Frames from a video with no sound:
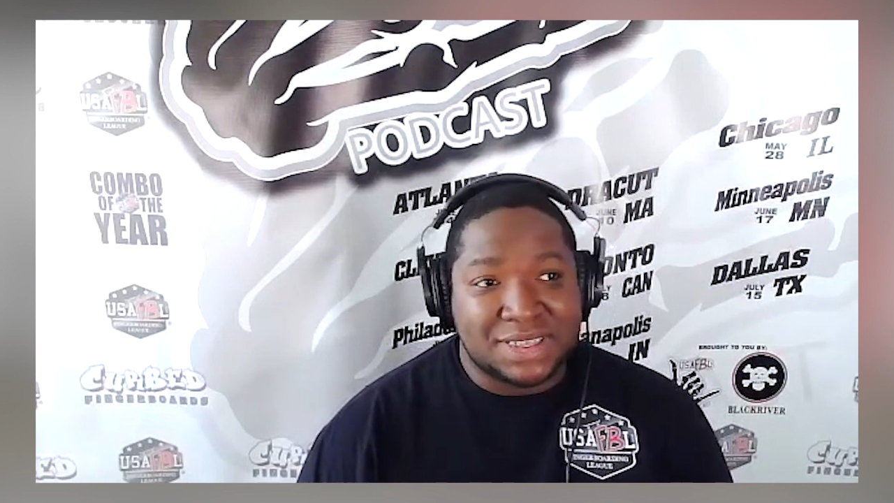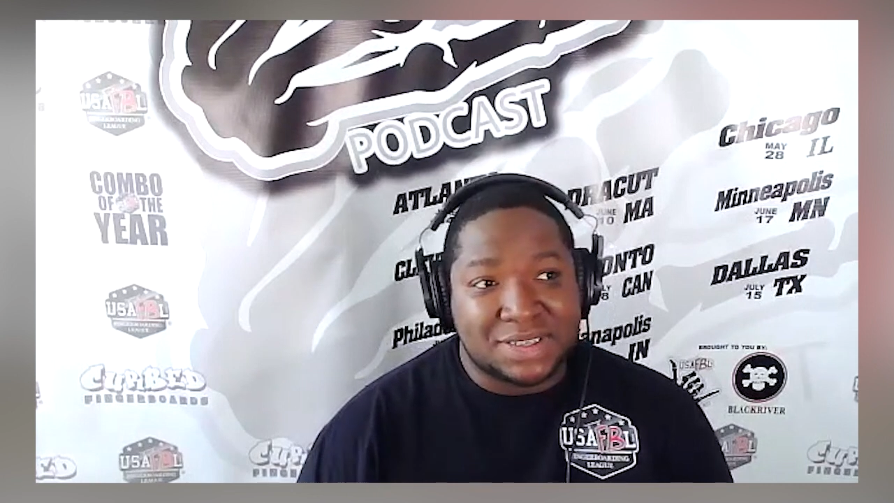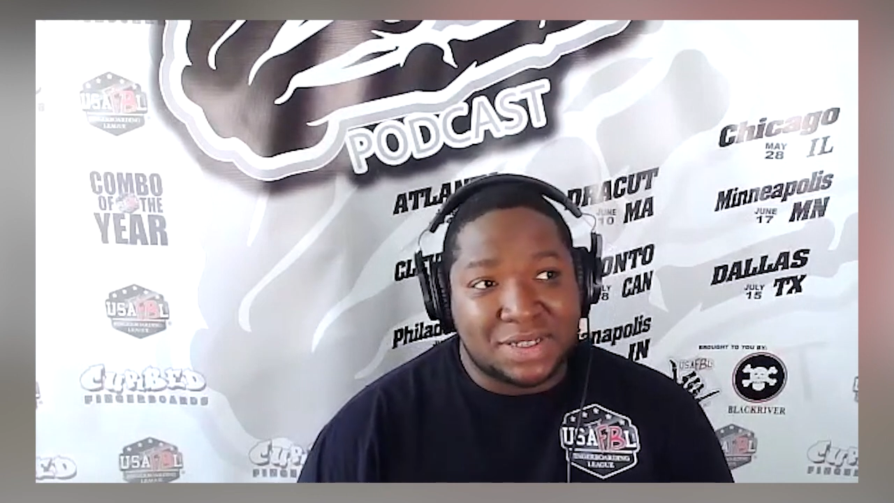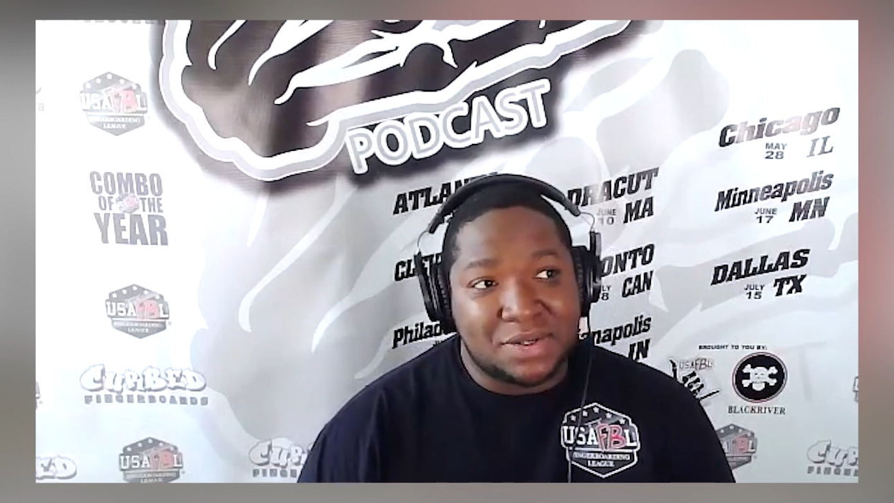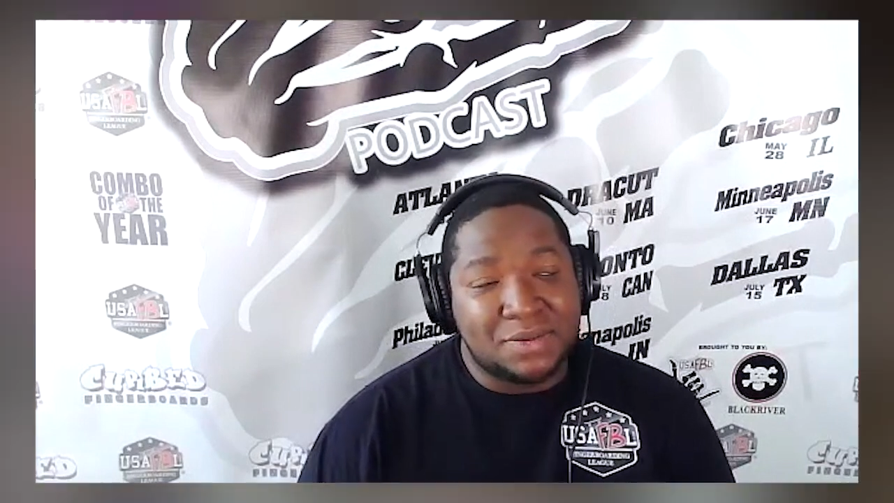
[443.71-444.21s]

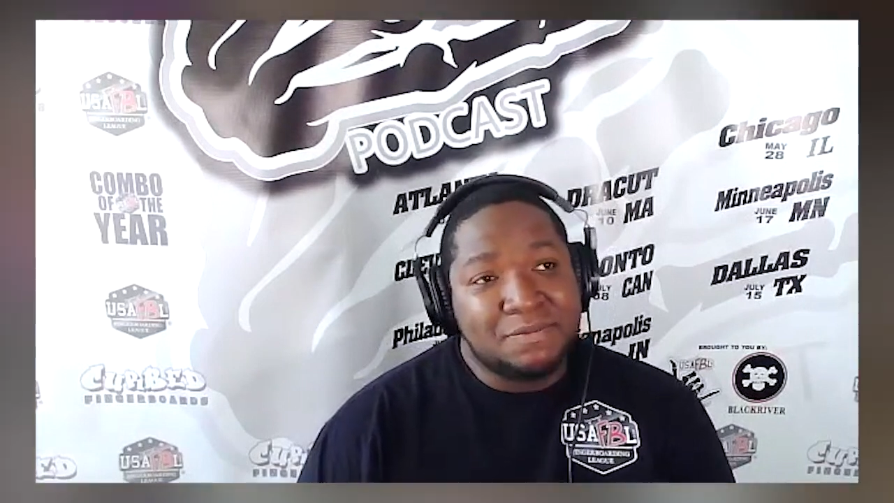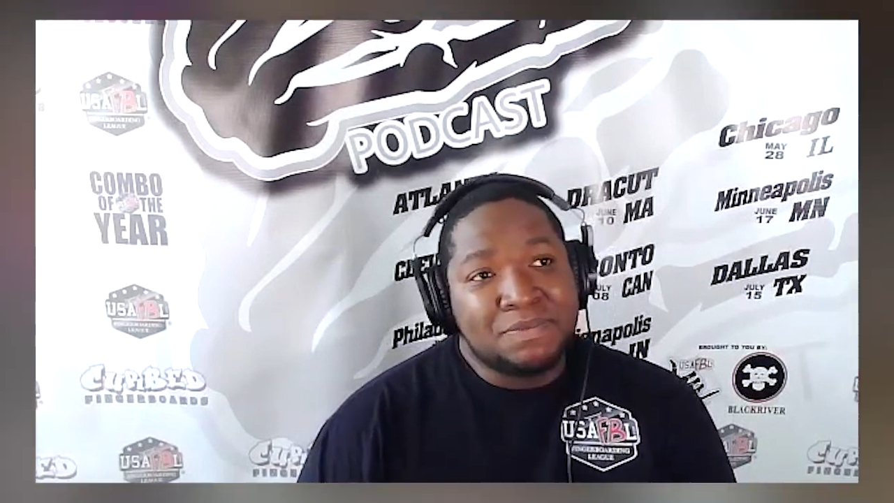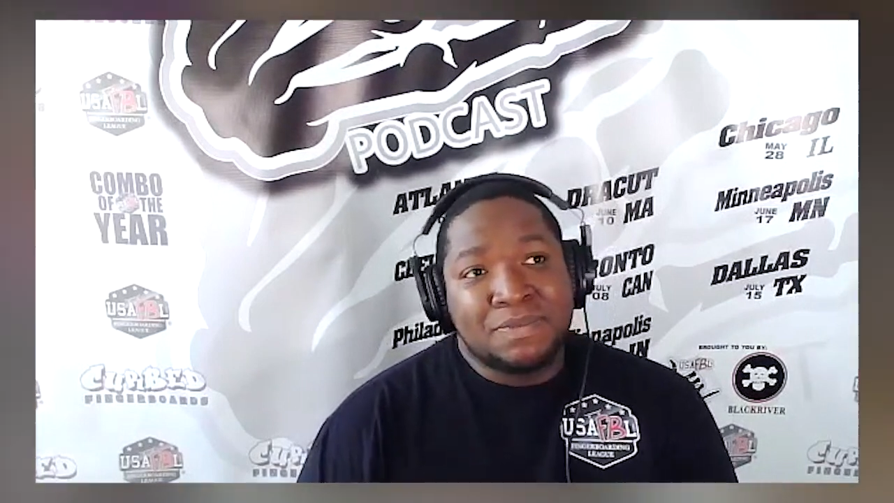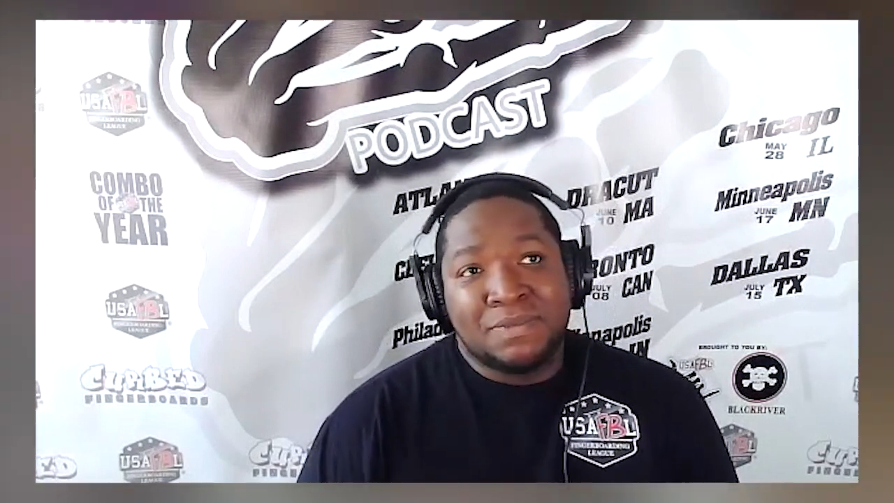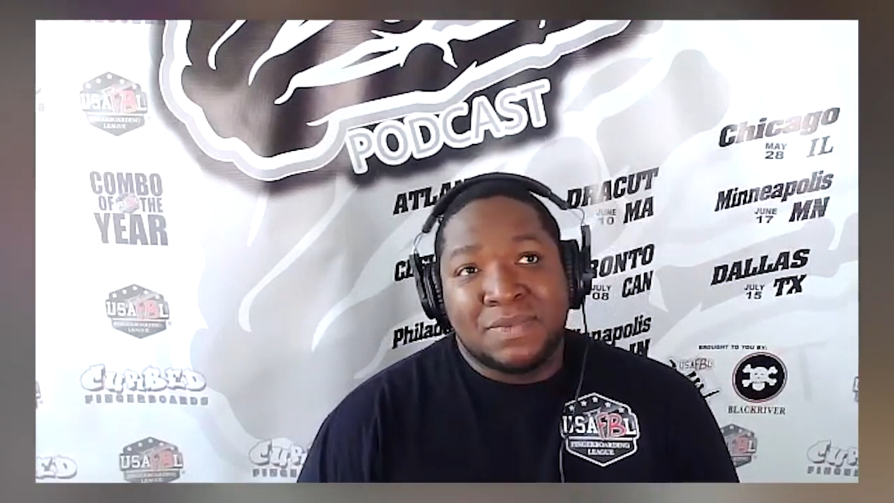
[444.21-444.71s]
So
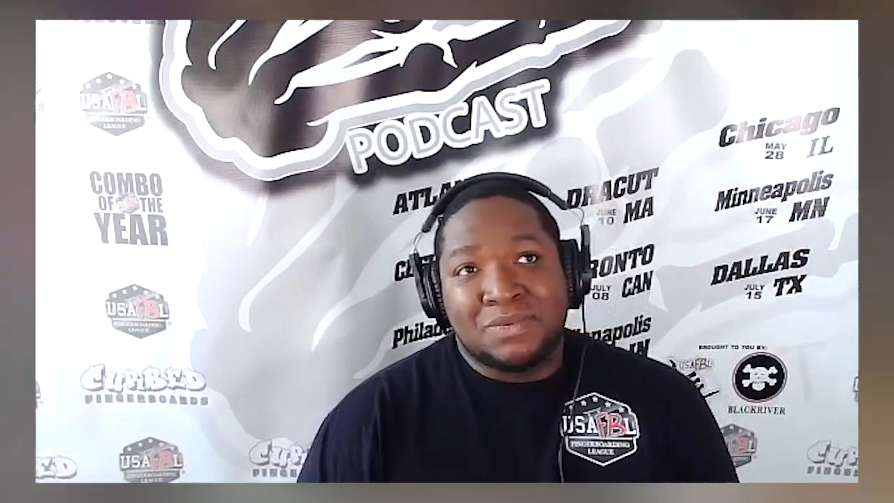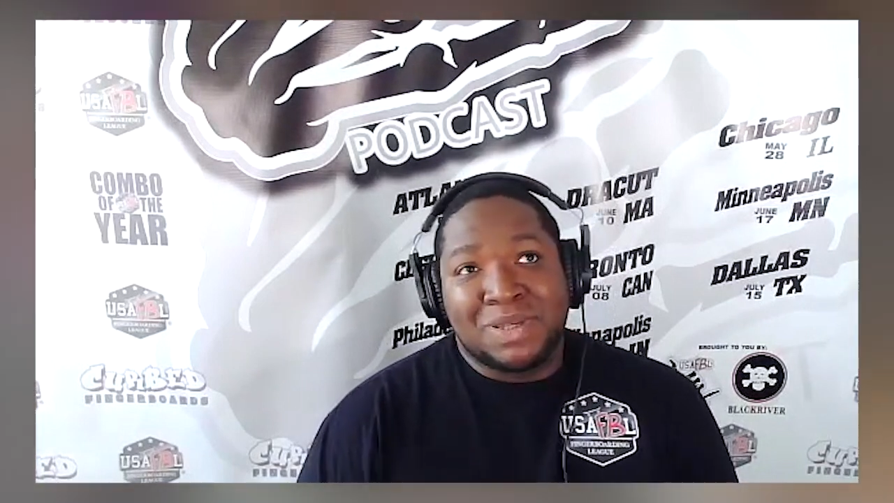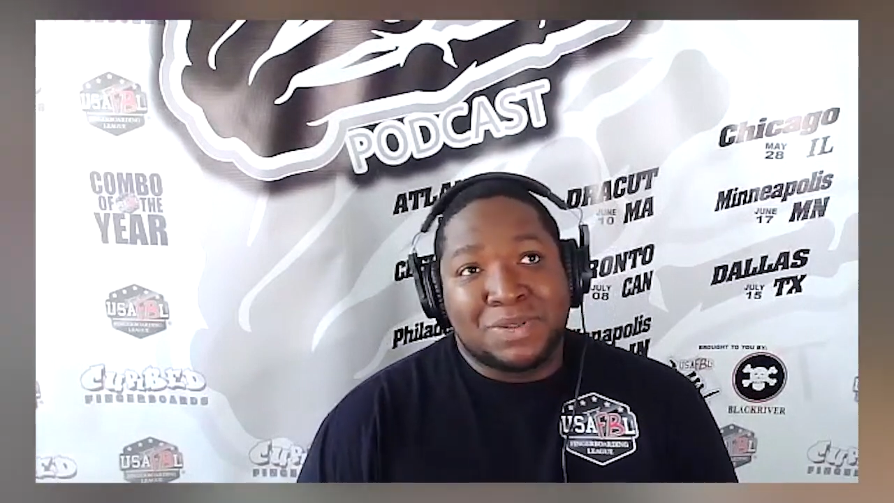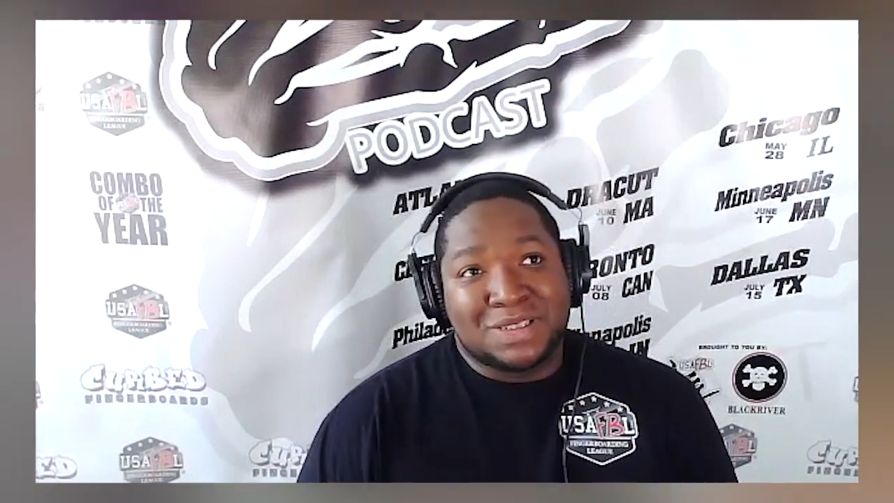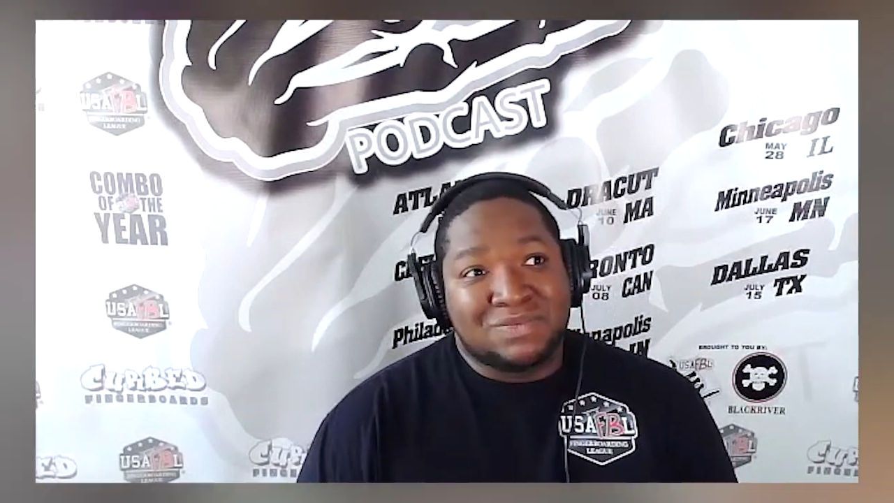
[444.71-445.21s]
we
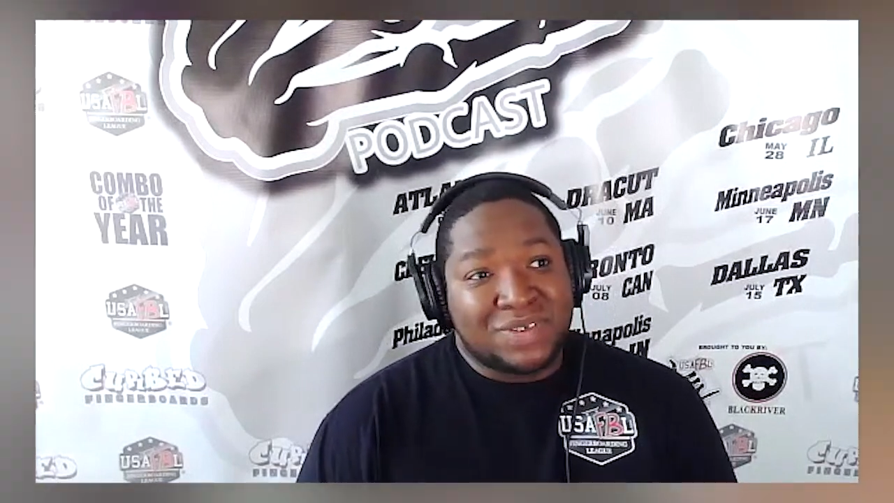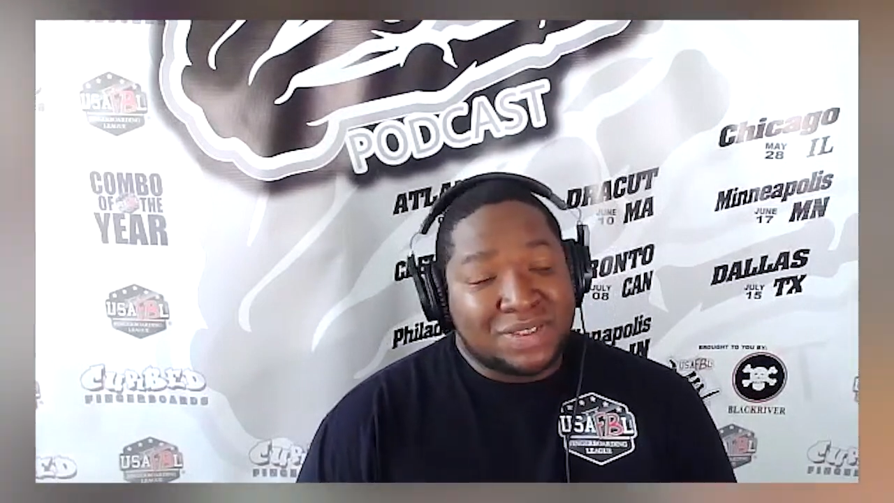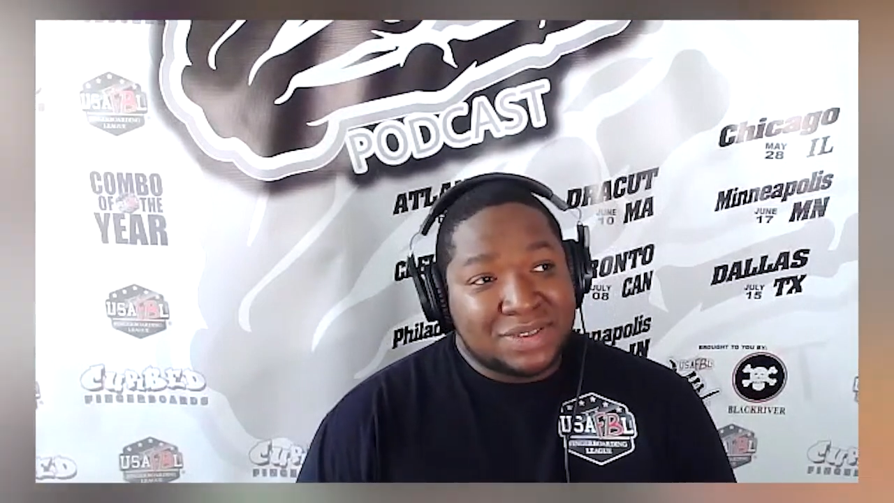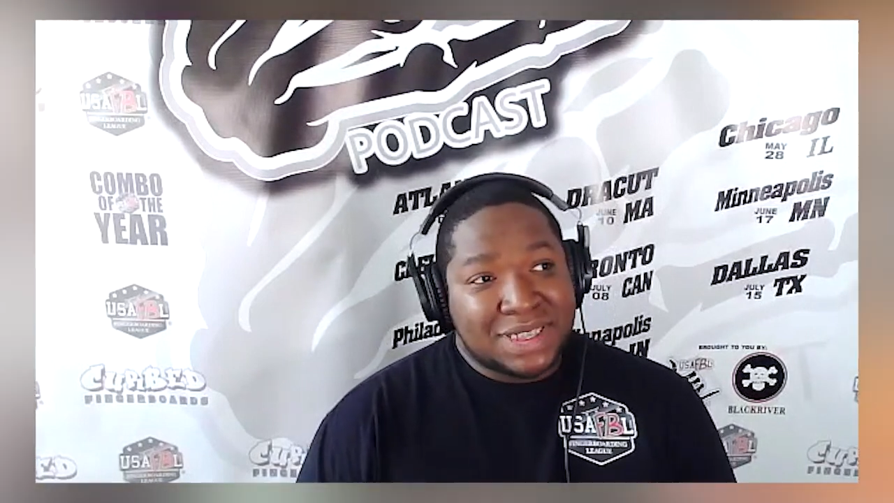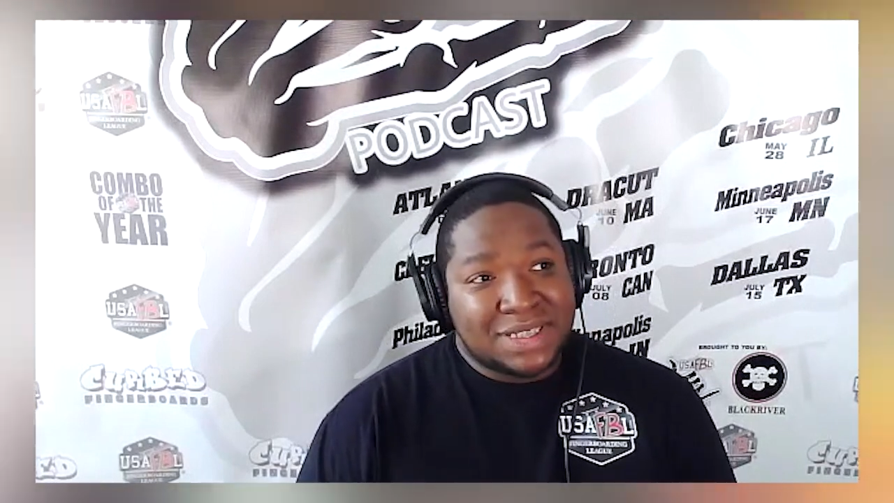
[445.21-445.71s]
put some
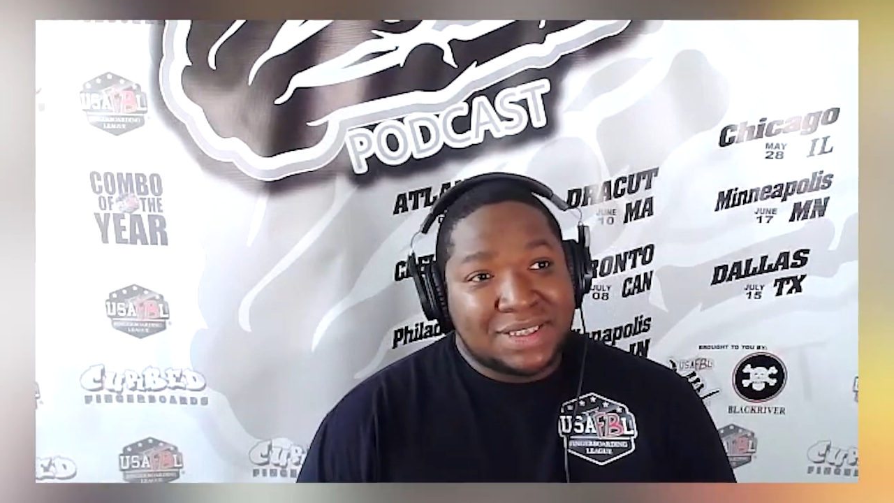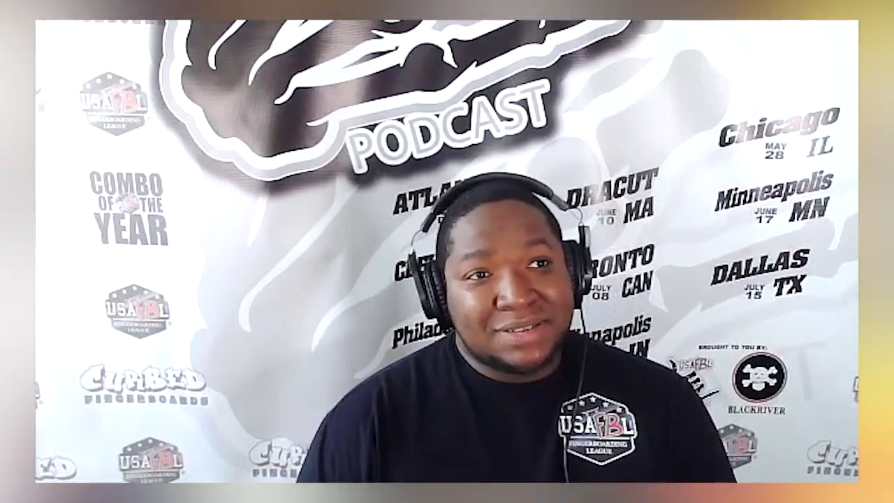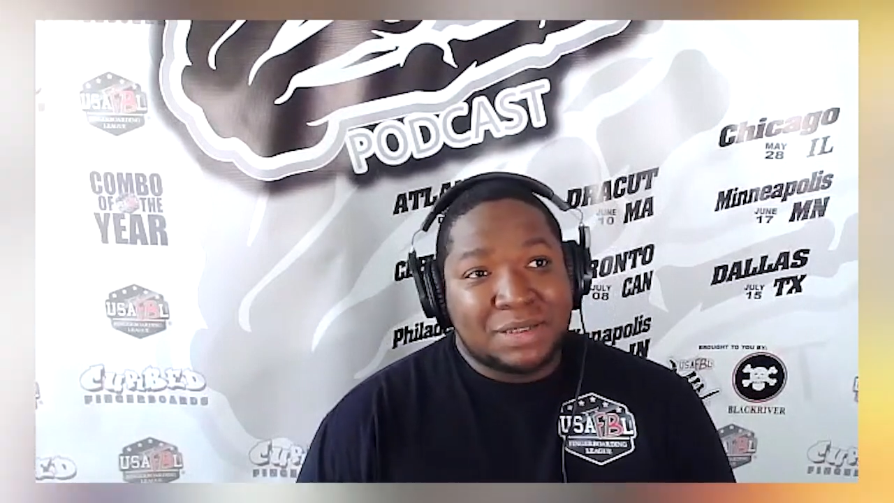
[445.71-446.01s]
feelers out there,